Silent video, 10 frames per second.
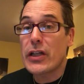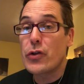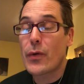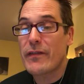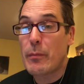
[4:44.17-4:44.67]
You
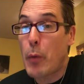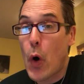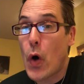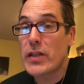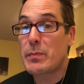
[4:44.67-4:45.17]
don't even
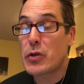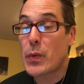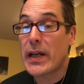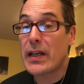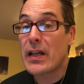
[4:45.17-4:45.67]
pause
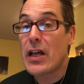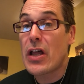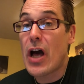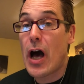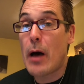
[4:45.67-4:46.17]
between
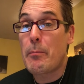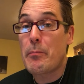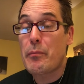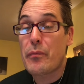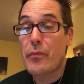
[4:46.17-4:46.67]

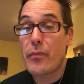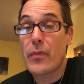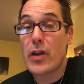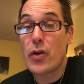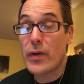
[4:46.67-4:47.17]

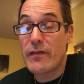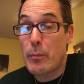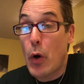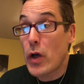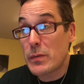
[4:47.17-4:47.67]

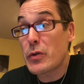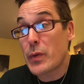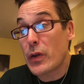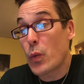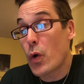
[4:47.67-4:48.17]

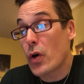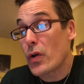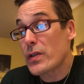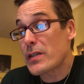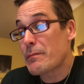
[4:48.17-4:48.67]
the
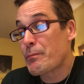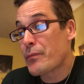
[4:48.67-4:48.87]
words.